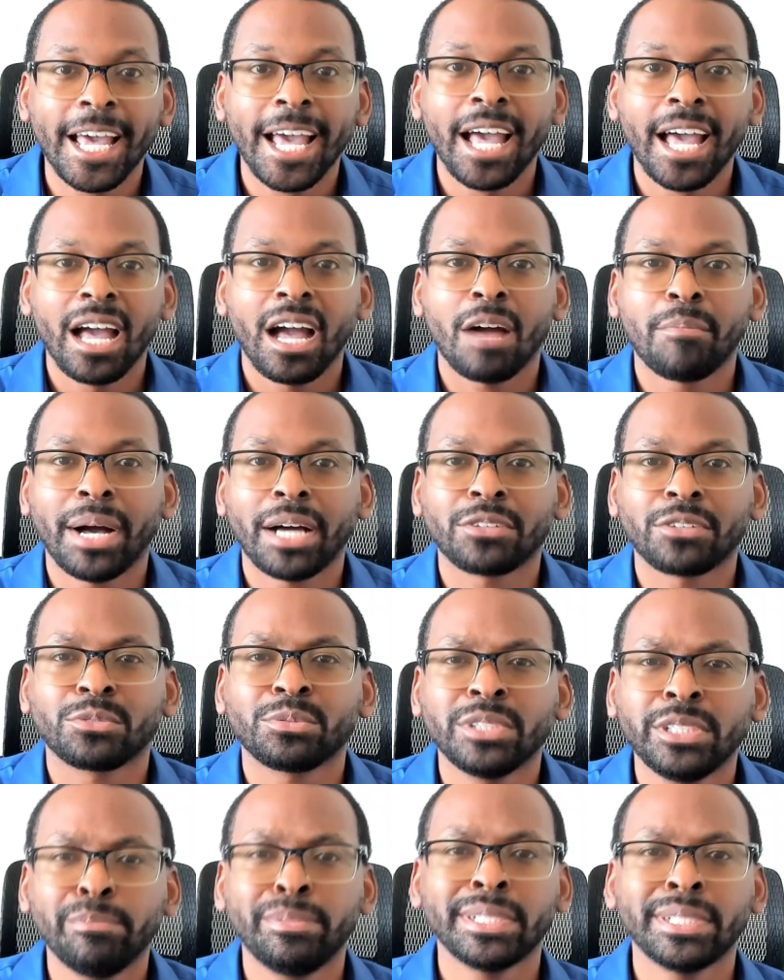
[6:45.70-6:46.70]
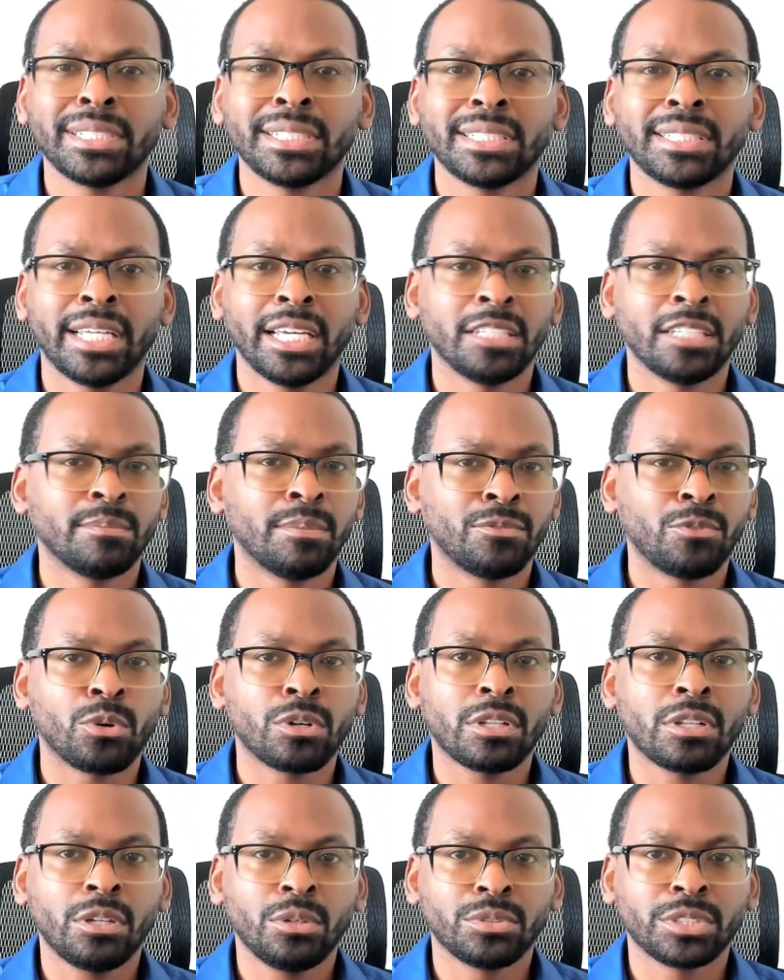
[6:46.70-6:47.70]
About 3 business days
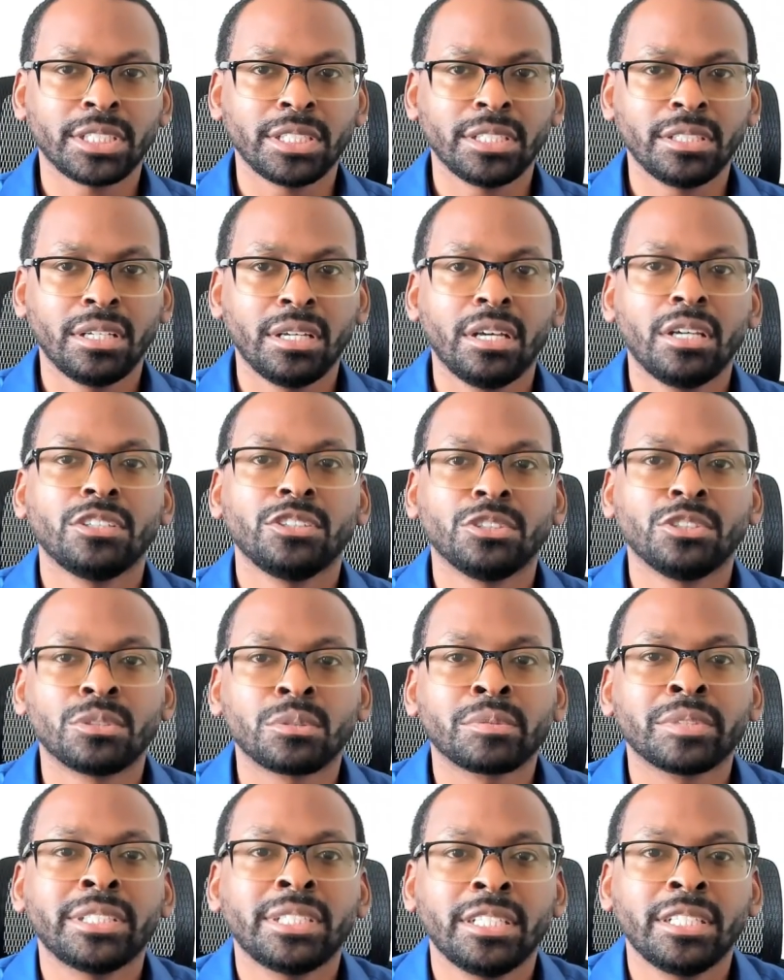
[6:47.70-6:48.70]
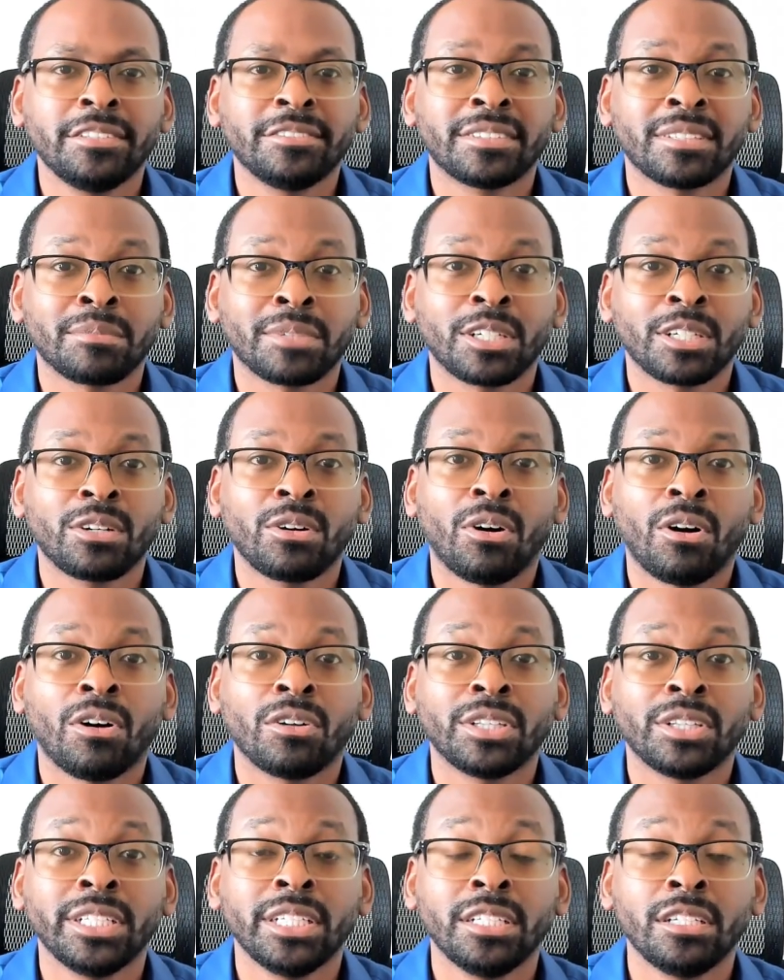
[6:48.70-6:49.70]
before closing, you will receive something
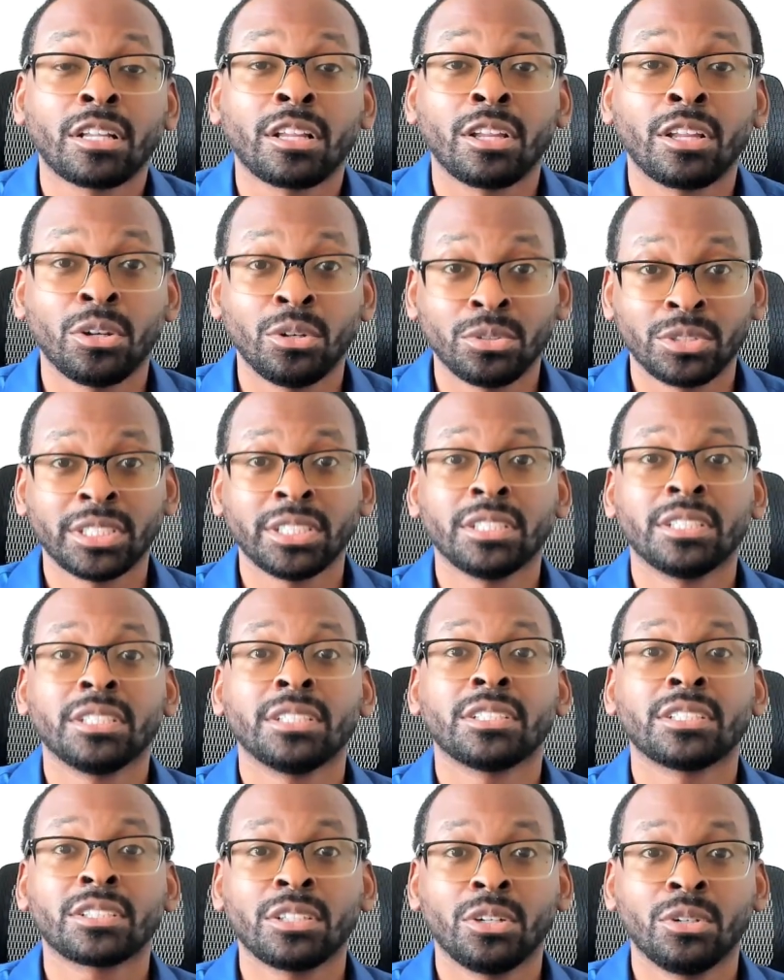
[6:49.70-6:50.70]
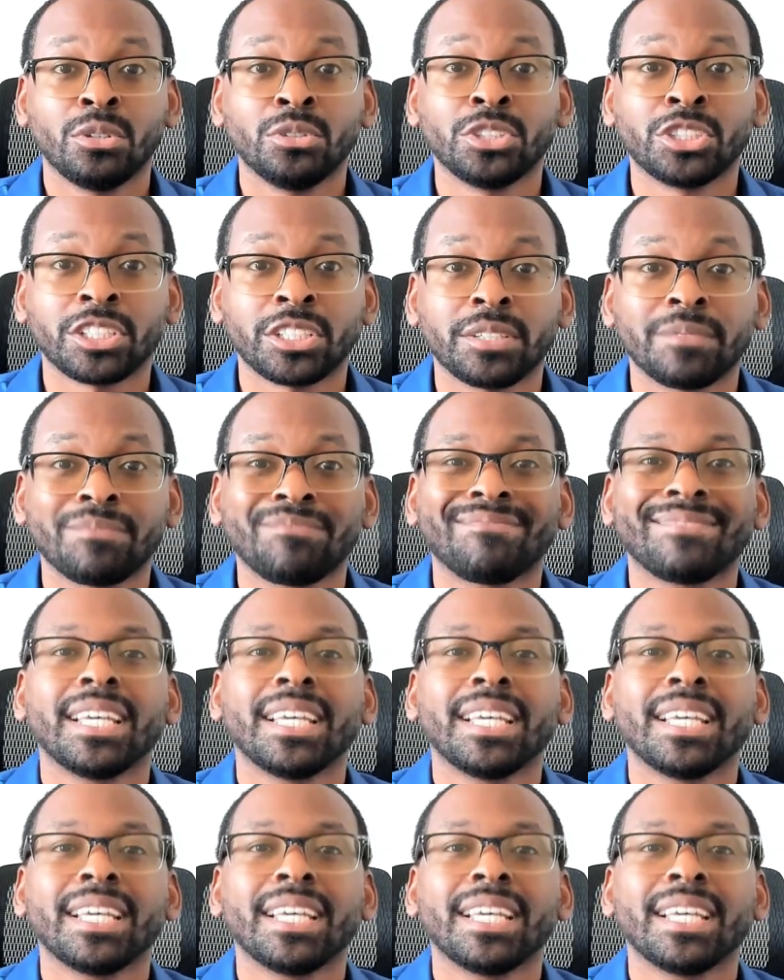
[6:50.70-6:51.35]
called the closing disclosure.